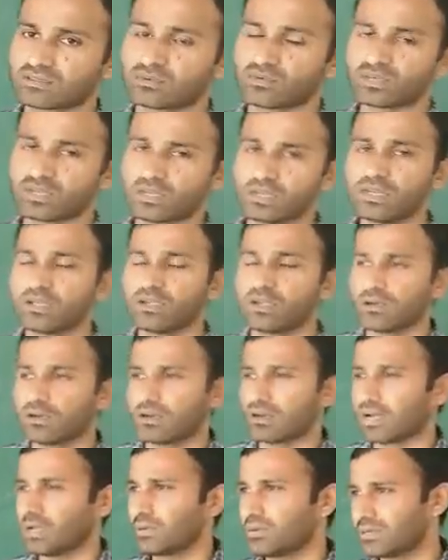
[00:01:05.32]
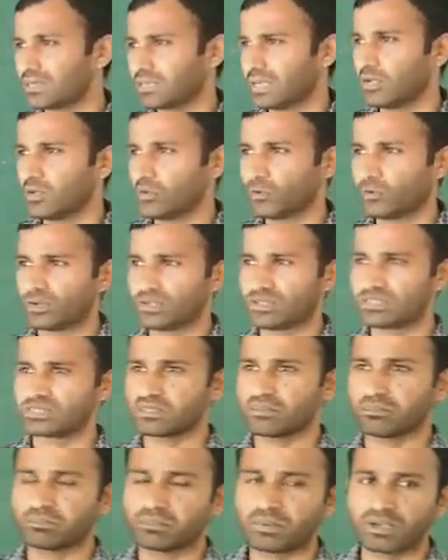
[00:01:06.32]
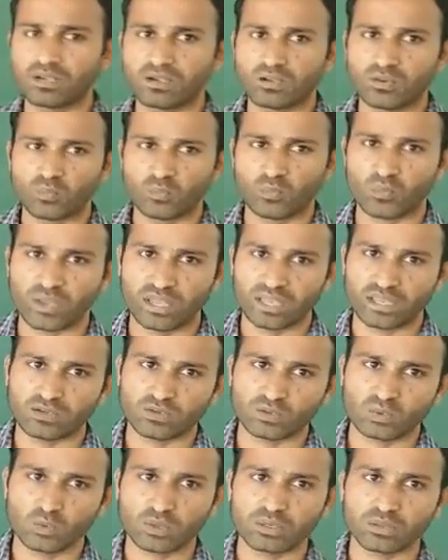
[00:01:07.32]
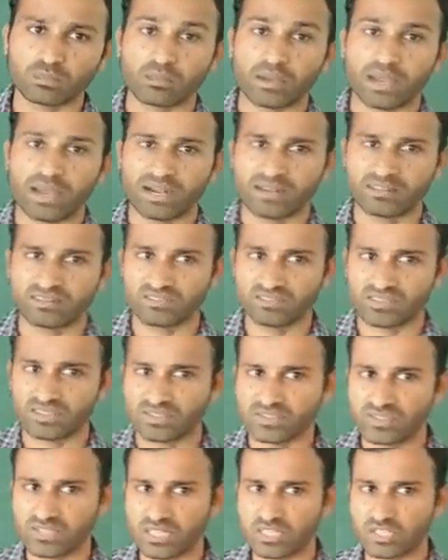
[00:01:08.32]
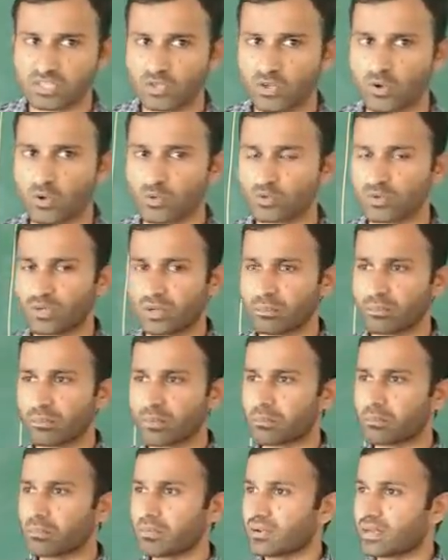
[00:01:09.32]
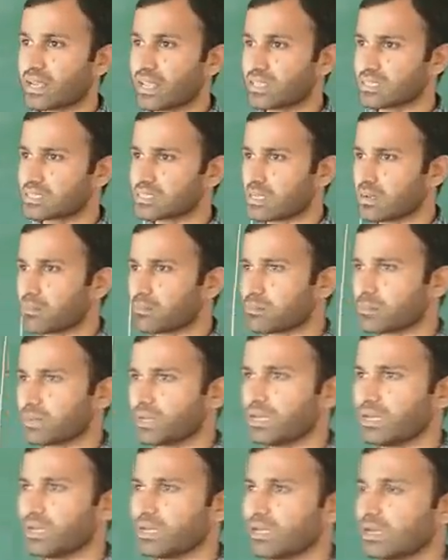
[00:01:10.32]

Okay. I will tell you a very simple way, do not behind the things, just you have to remember example,